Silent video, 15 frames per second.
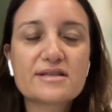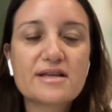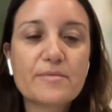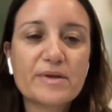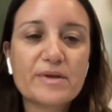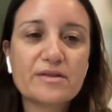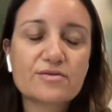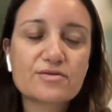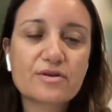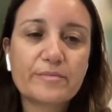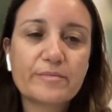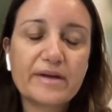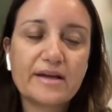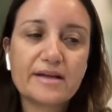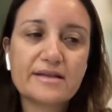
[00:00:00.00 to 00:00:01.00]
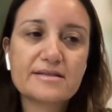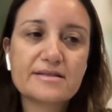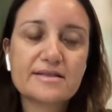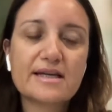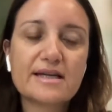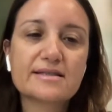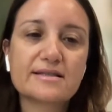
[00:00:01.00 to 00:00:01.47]
sleep endoscopy is
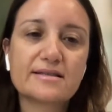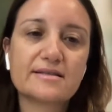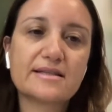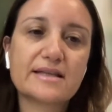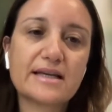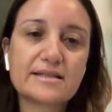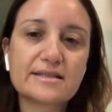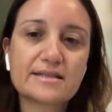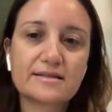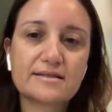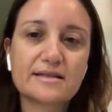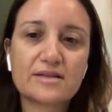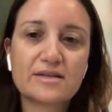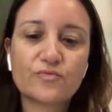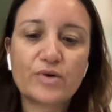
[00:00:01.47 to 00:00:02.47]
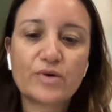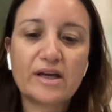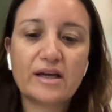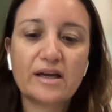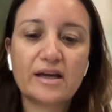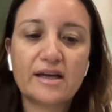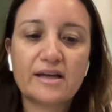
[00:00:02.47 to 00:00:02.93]
just a test that
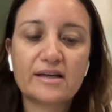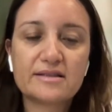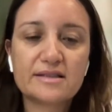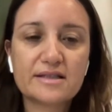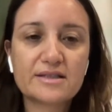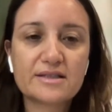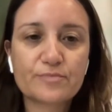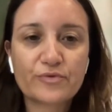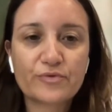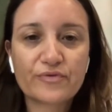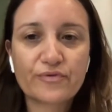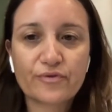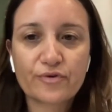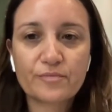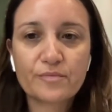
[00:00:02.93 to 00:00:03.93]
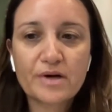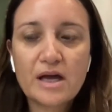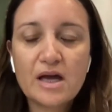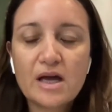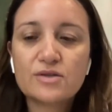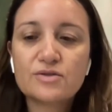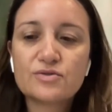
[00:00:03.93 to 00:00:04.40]
we ENTs perform
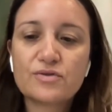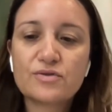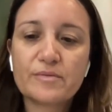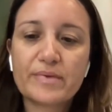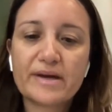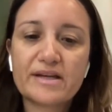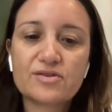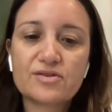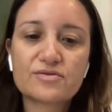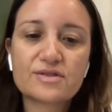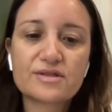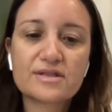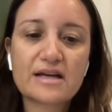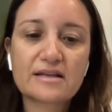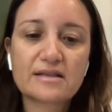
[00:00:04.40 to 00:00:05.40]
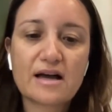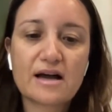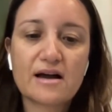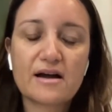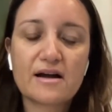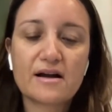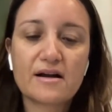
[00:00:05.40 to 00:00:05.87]
to the patients that
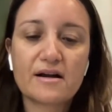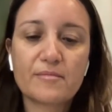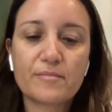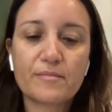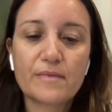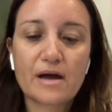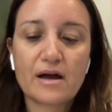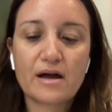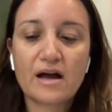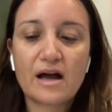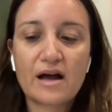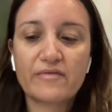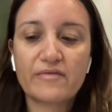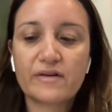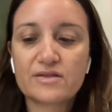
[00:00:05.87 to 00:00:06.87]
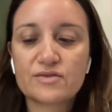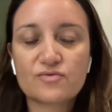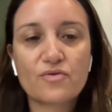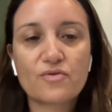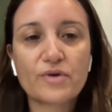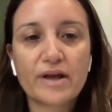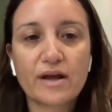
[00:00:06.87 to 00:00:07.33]
have
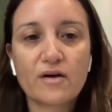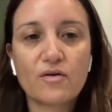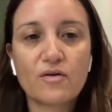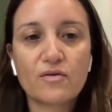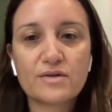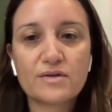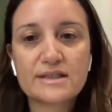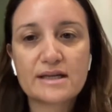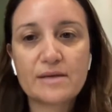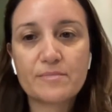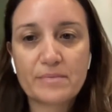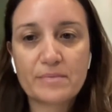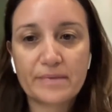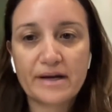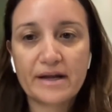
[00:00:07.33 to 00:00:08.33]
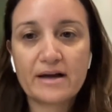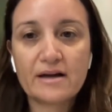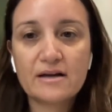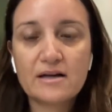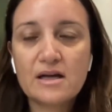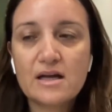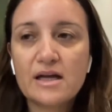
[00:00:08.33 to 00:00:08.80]
snoring or sleep apnea
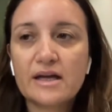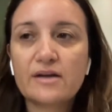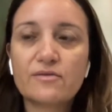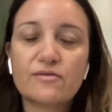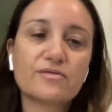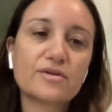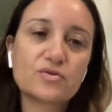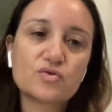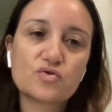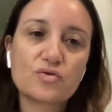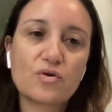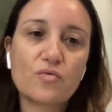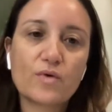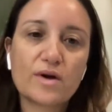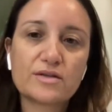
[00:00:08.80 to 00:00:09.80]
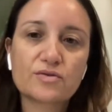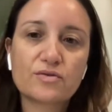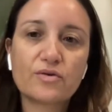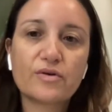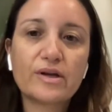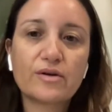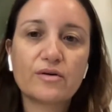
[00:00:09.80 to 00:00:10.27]
in order to know what is
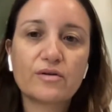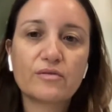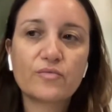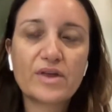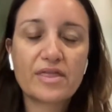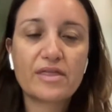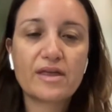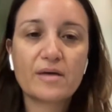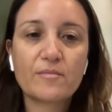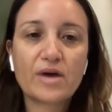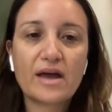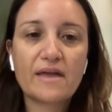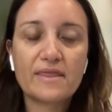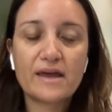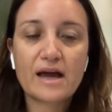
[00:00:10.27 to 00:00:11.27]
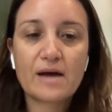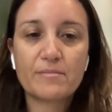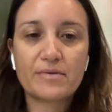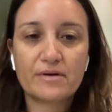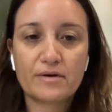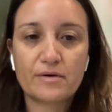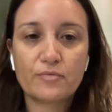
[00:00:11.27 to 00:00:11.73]
going on with them and the
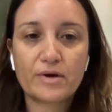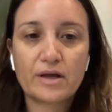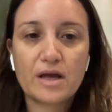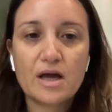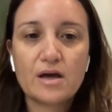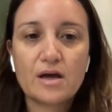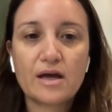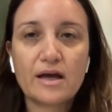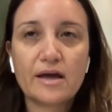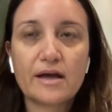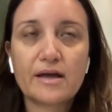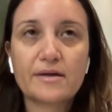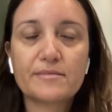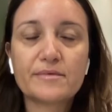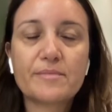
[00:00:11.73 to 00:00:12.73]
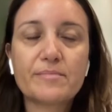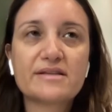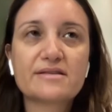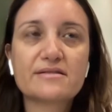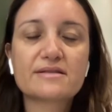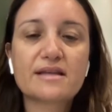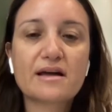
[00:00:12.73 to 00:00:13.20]
upper airway. The
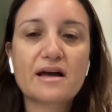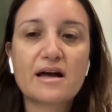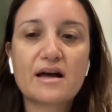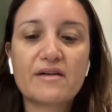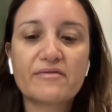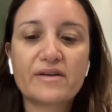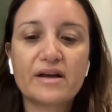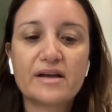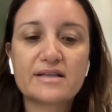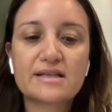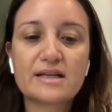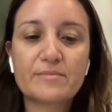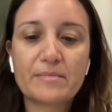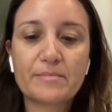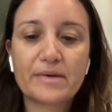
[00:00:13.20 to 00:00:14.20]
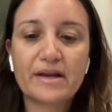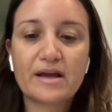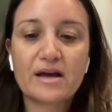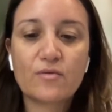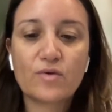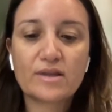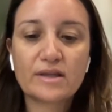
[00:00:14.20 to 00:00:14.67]
patients that have sleep
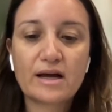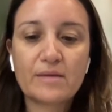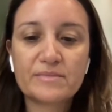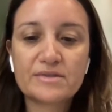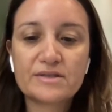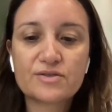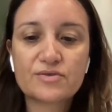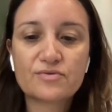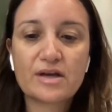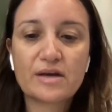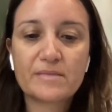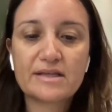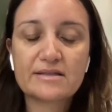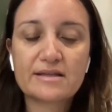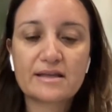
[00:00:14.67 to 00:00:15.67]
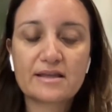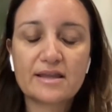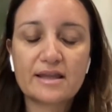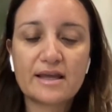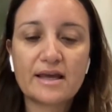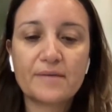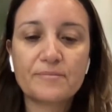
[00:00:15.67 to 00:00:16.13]
apnea, what happens to them is that
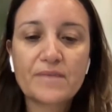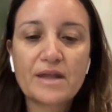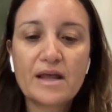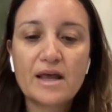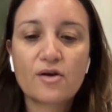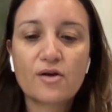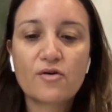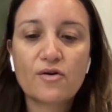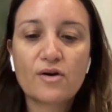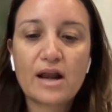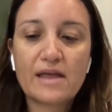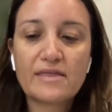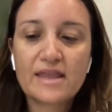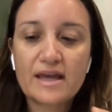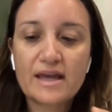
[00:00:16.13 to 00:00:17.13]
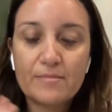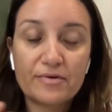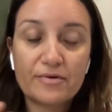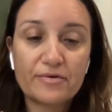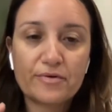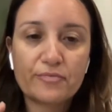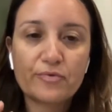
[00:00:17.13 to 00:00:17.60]
the
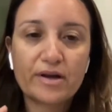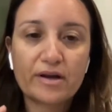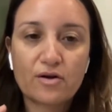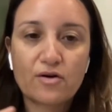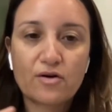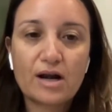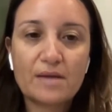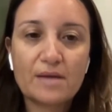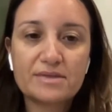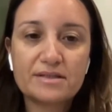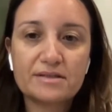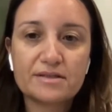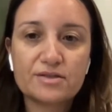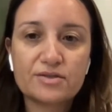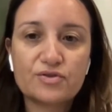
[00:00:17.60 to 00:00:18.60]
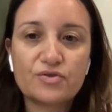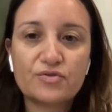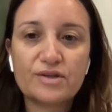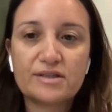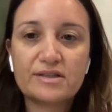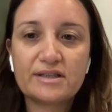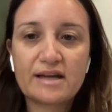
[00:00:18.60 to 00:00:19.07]
upper airway collapses
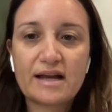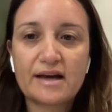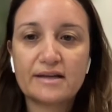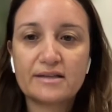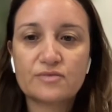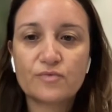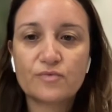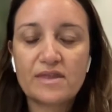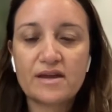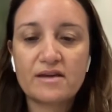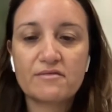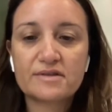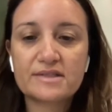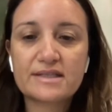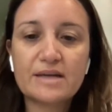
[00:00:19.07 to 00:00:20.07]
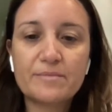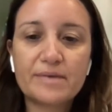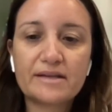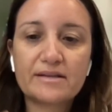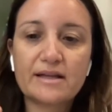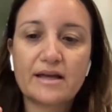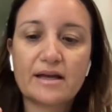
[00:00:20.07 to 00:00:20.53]
during the night. When they are
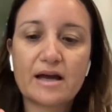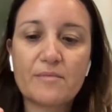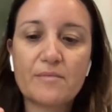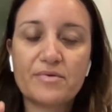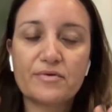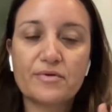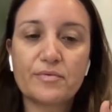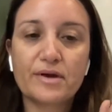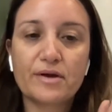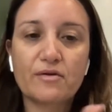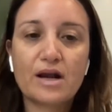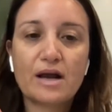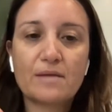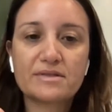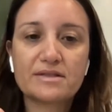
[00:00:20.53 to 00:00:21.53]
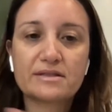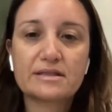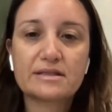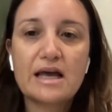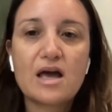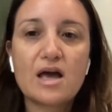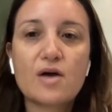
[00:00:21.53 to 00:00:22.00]
sleeping, the upper airway collapses.
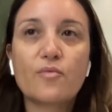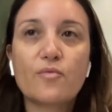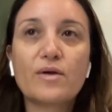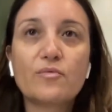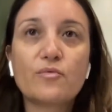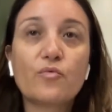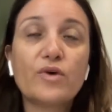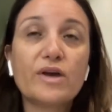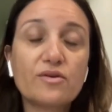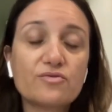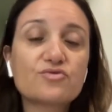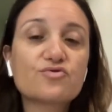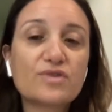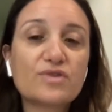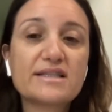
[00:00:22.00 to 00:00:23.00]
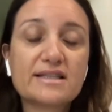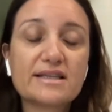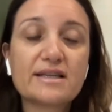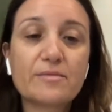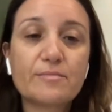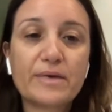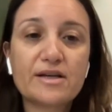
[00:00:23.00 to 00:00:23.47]
When we usually see
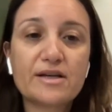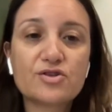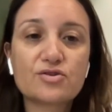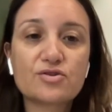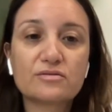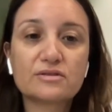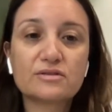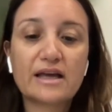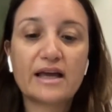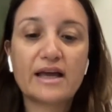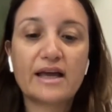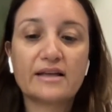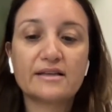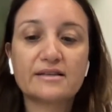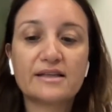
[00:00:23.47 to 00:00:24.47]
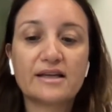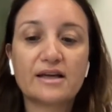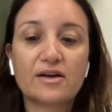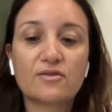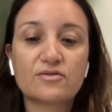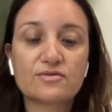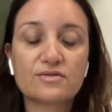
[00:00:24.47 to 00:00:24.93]
the patient in the
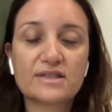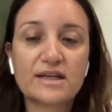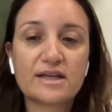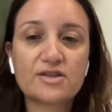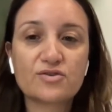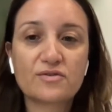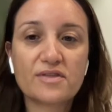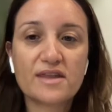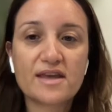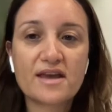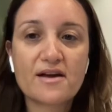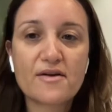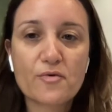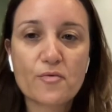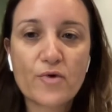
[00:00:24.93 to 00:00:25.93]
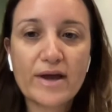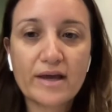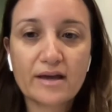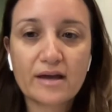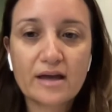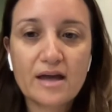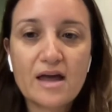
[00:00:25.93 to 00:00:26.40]
consultation, they are
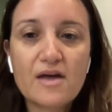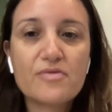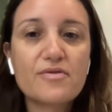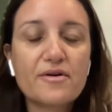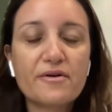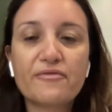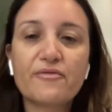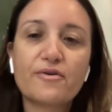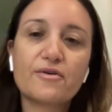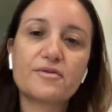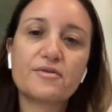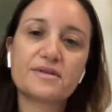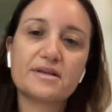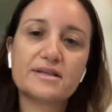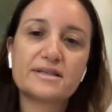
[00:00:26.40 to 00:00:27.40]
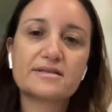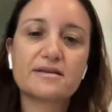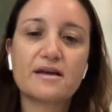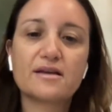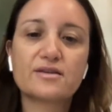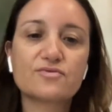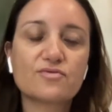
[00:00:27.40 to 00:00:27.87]
awake. Therefore, this
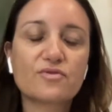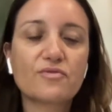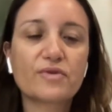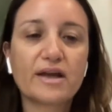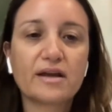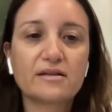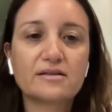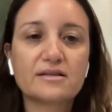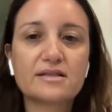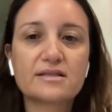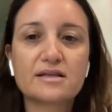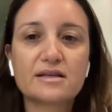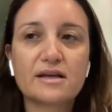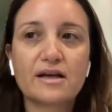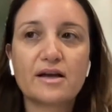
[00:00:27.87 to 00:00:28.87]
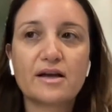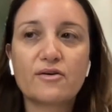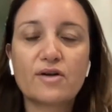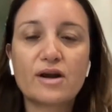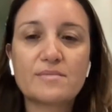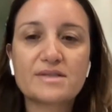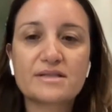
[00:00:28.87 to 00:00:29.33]
snoring, these
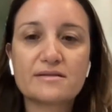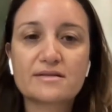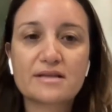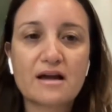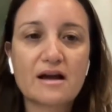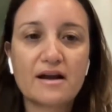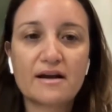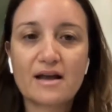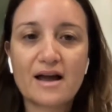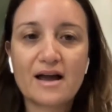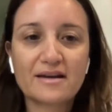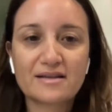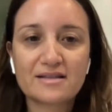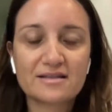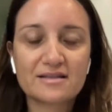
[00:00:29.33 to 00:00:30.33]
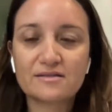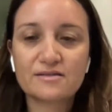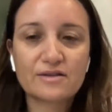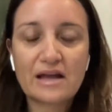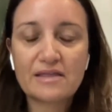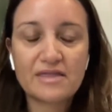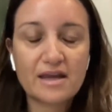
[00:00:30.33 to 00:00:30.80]
collapses
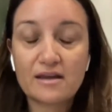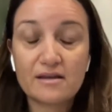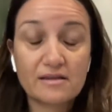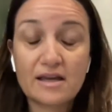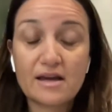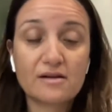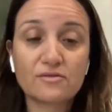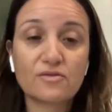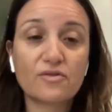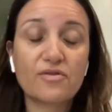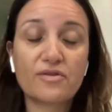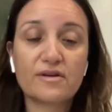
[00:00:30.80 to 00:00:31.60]
they are not